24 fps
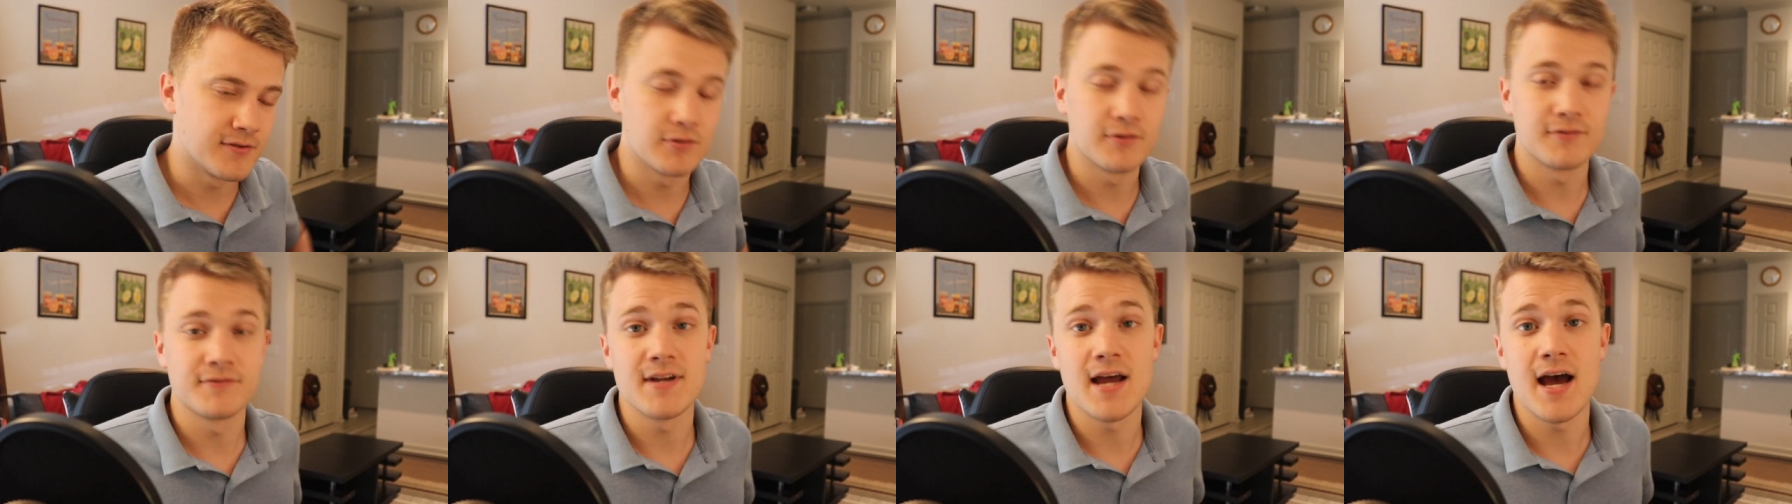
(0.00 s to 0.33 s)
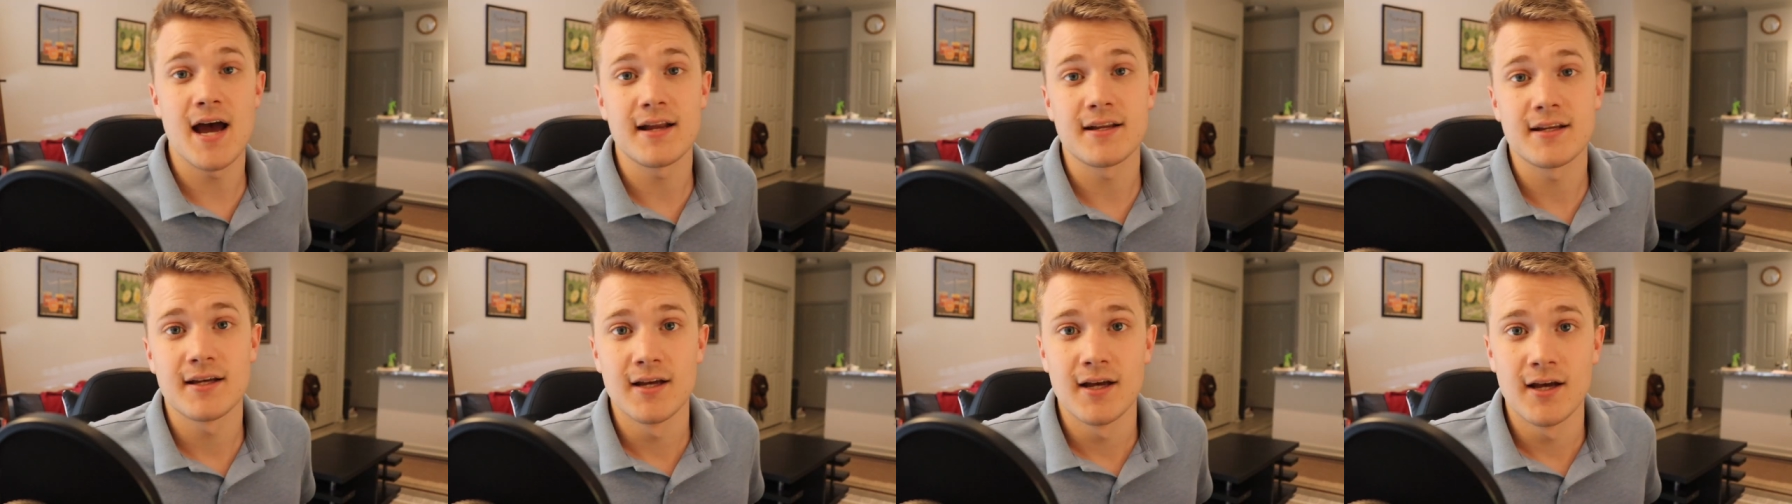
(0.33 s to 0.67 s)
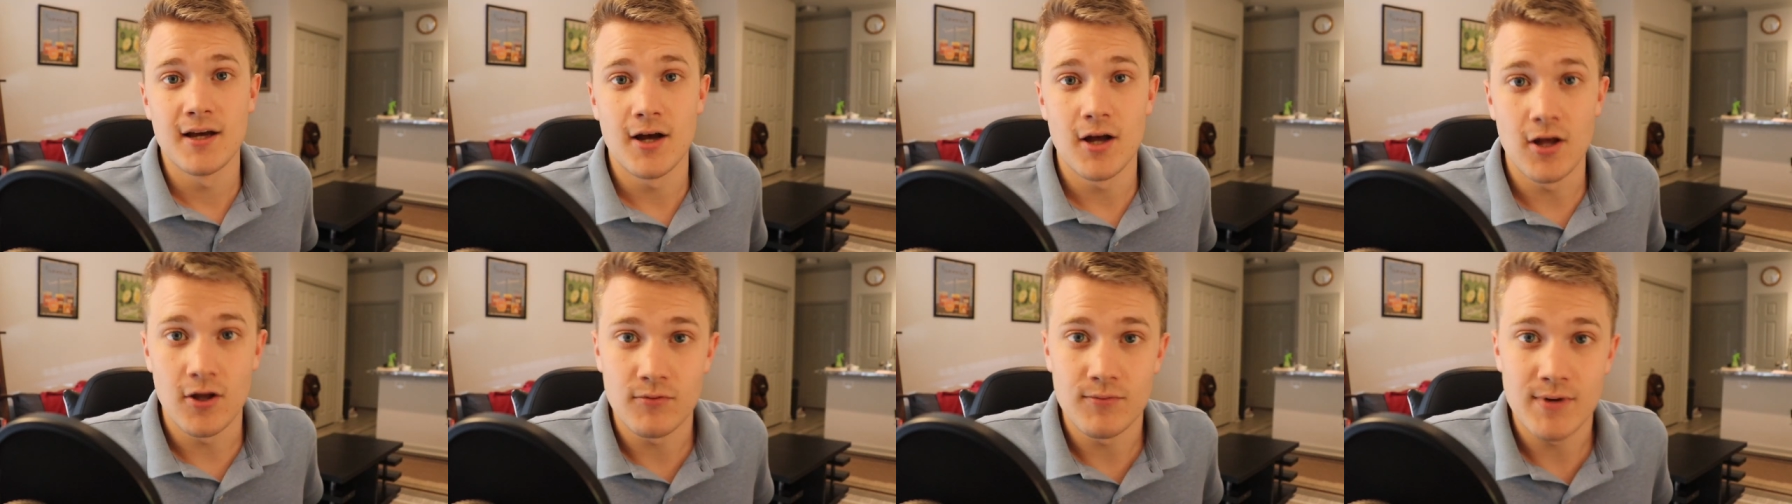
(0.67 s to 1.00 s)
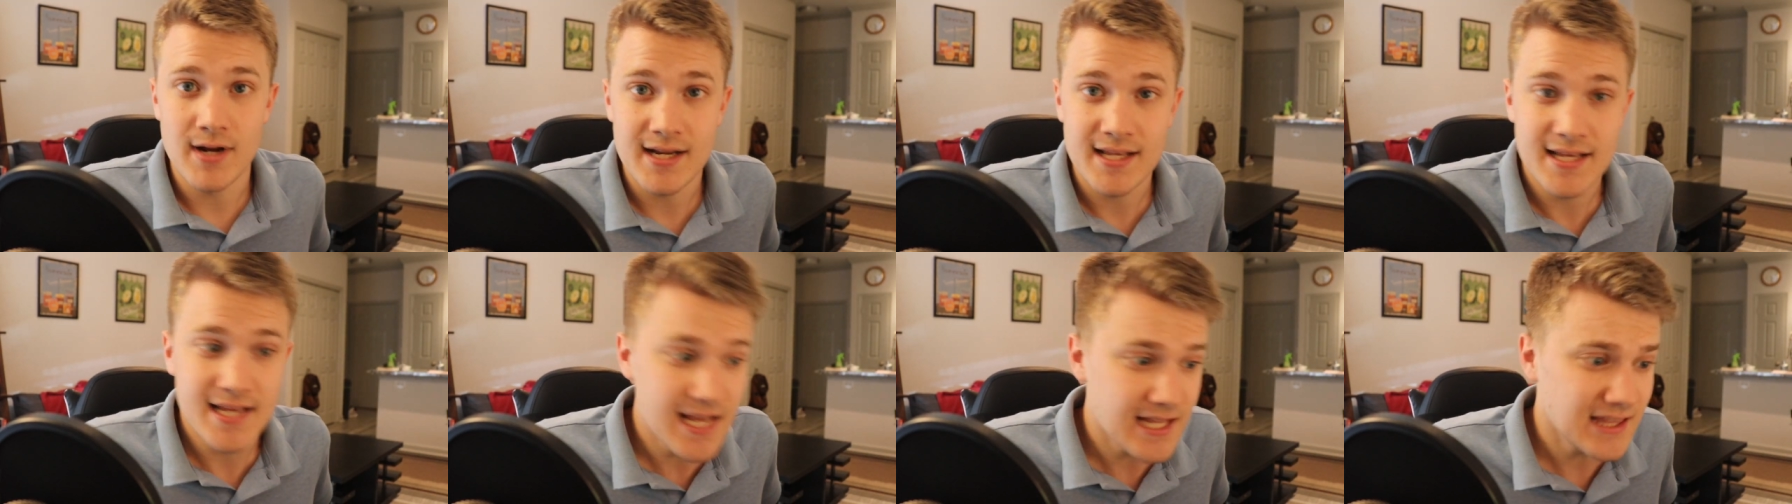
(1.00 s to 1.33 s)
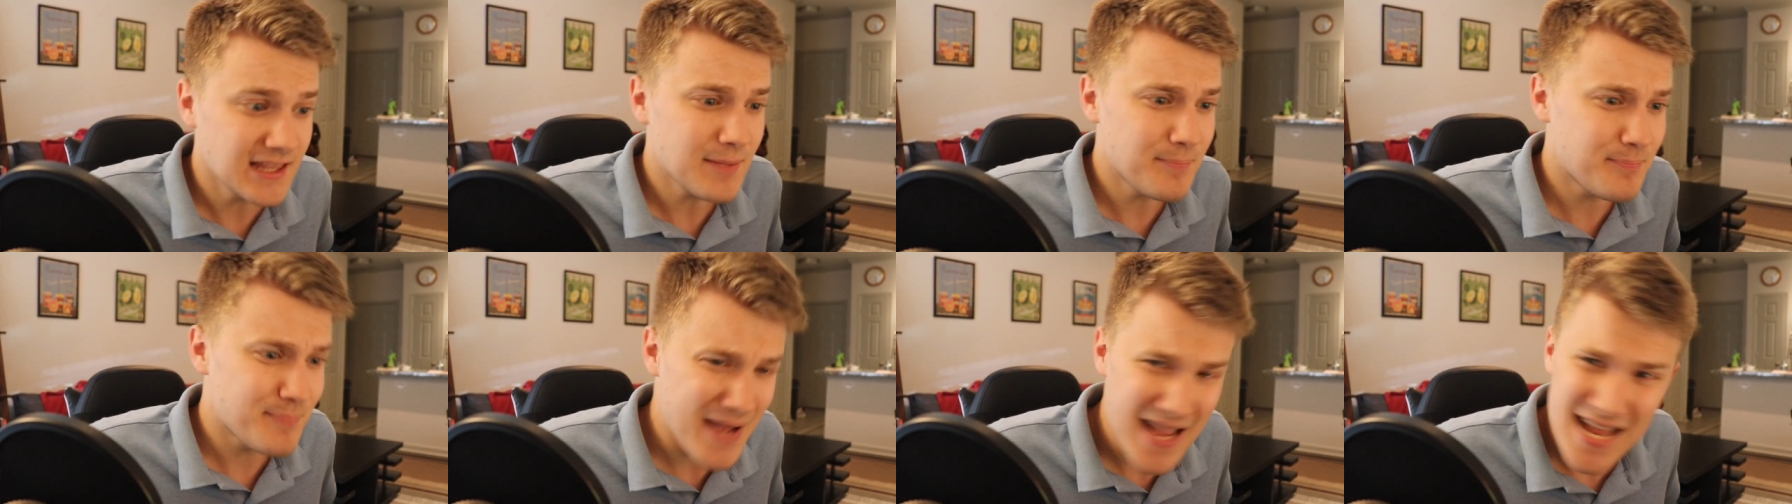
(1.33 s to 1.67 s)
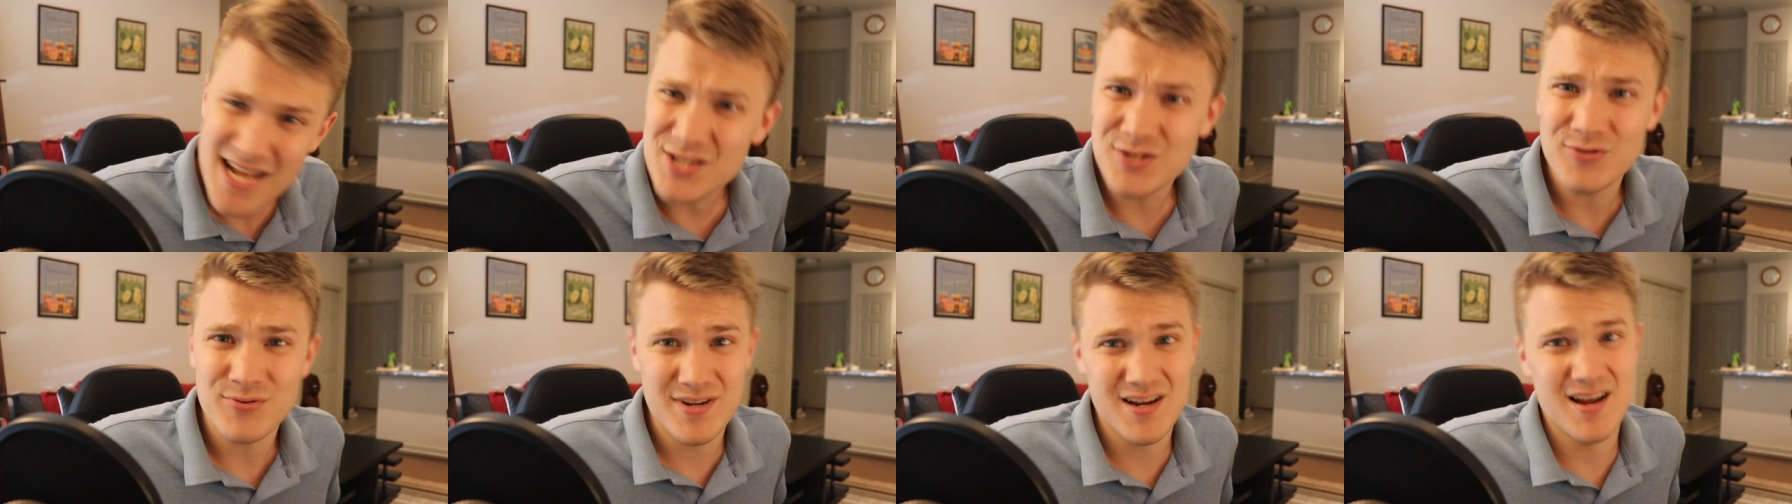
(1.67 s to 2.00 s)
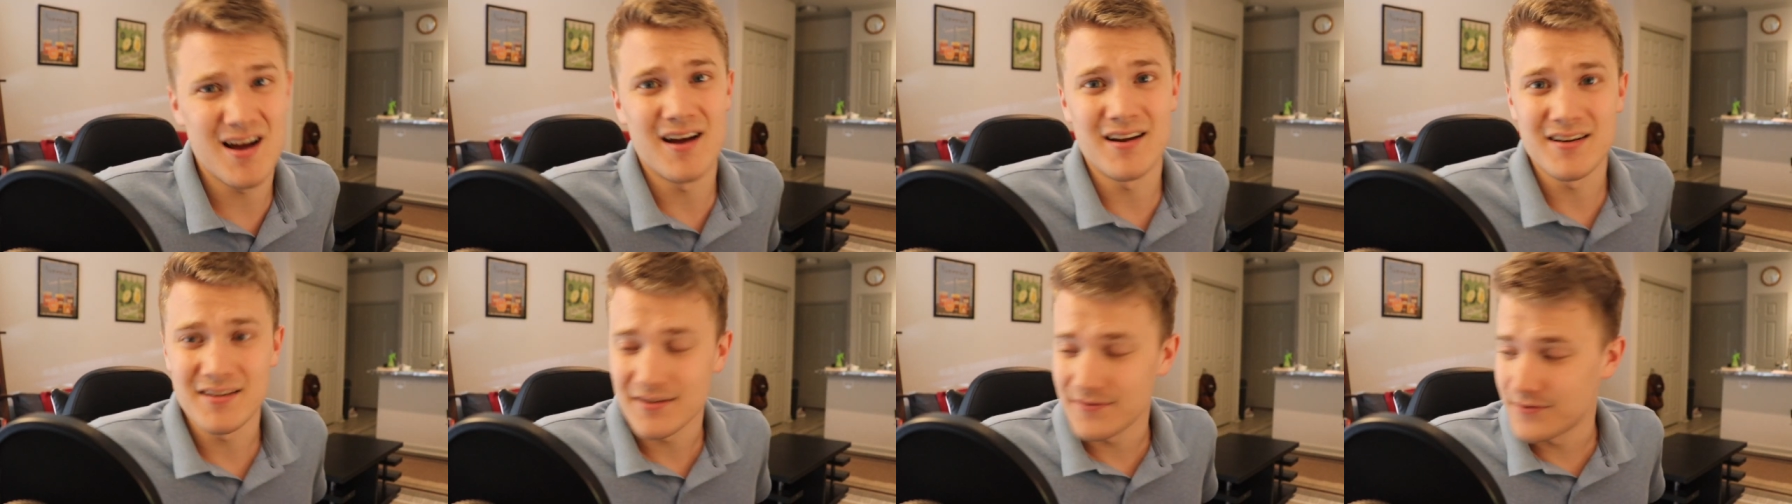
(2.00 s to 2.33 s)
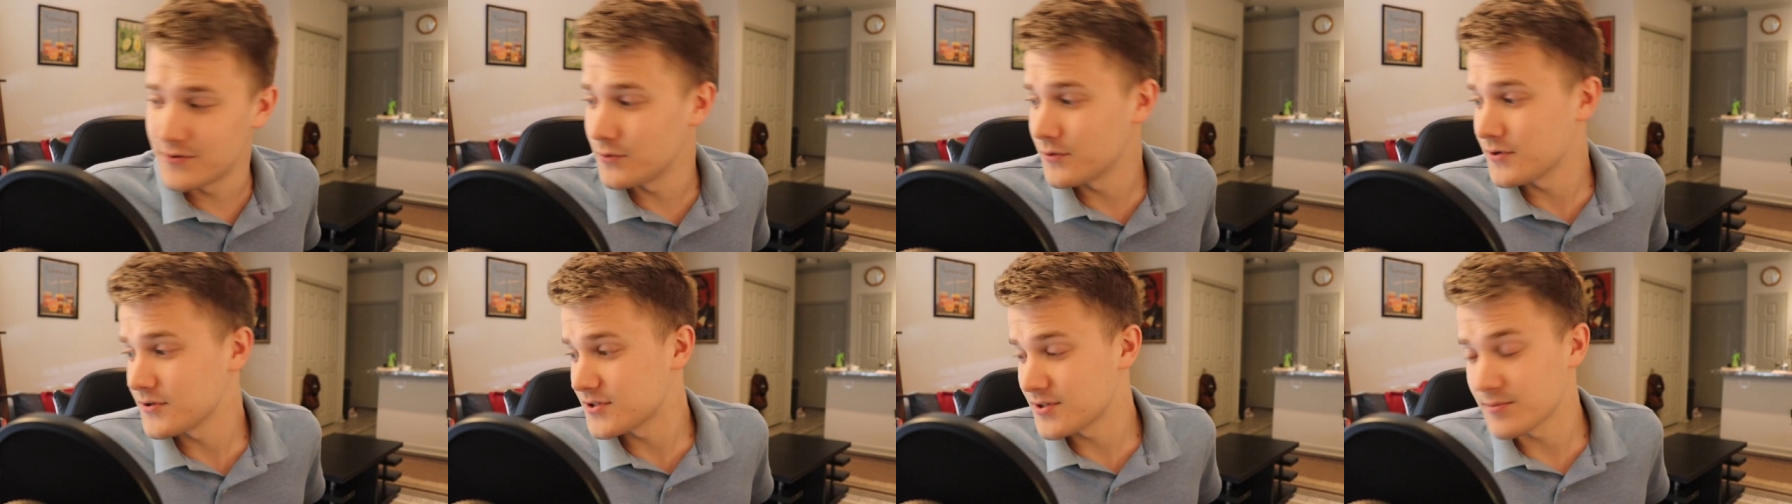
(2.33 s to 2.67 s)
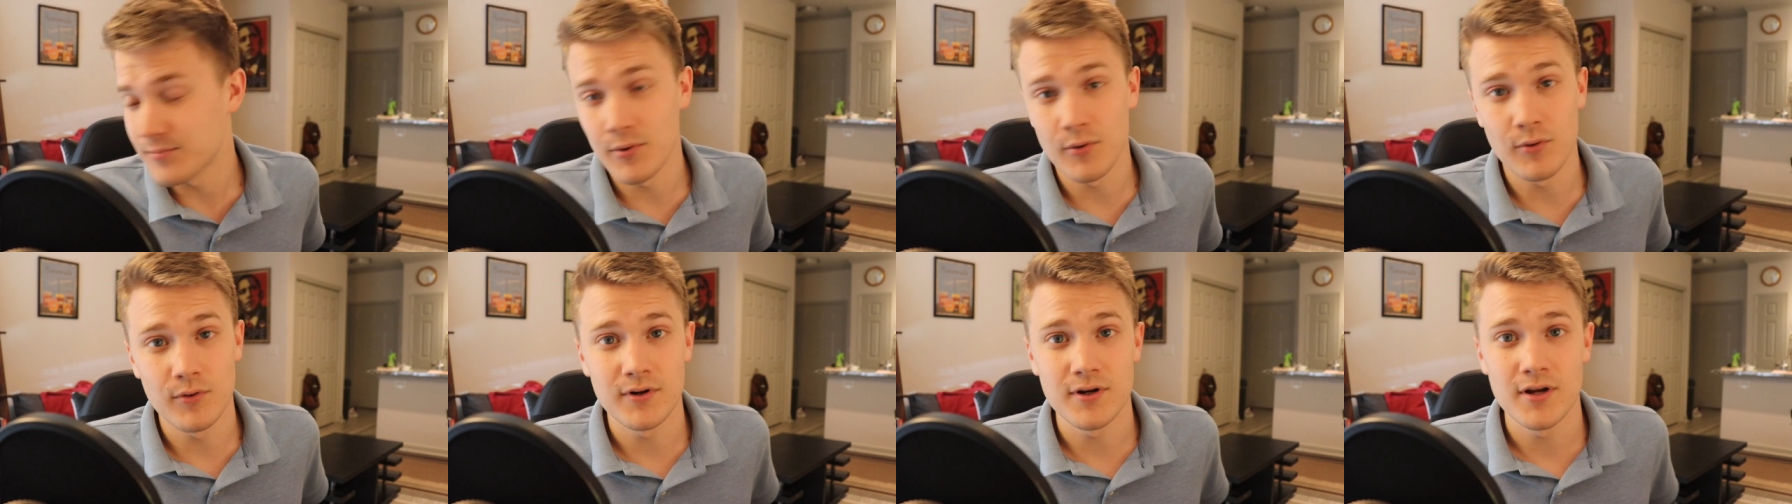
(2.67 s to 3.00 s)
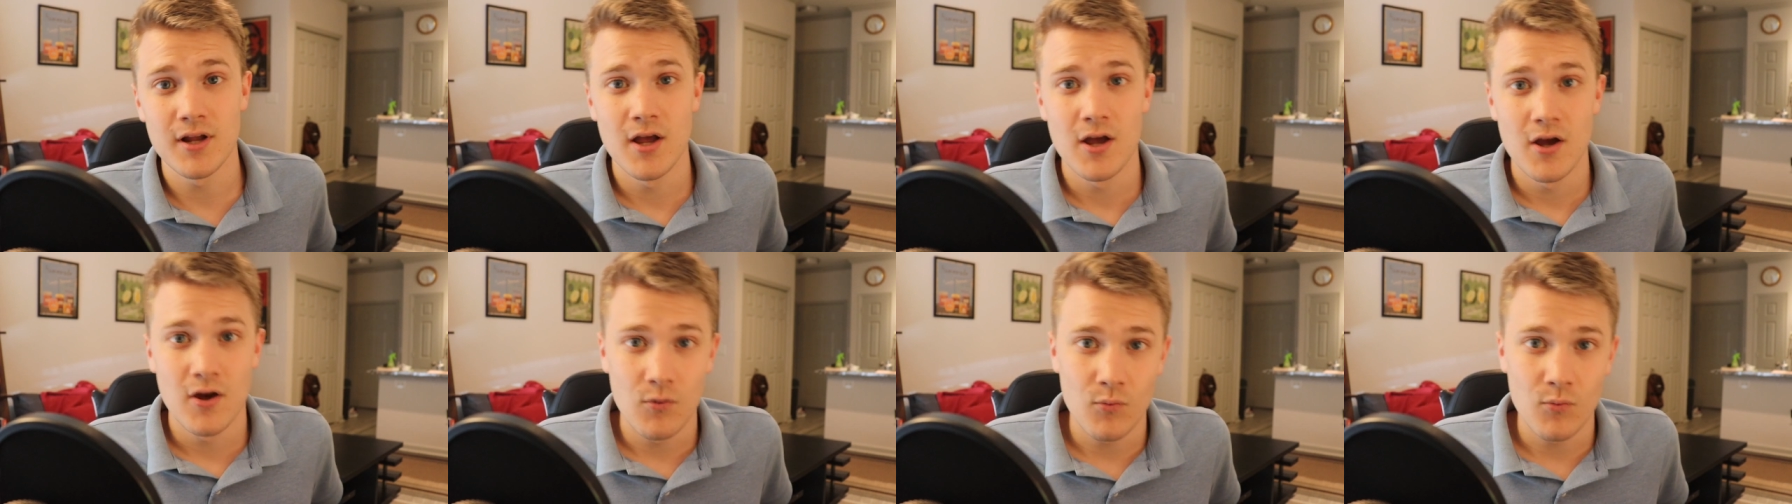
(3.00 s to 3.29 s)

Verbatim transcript: you have not already. Hit the Patreon if you want to support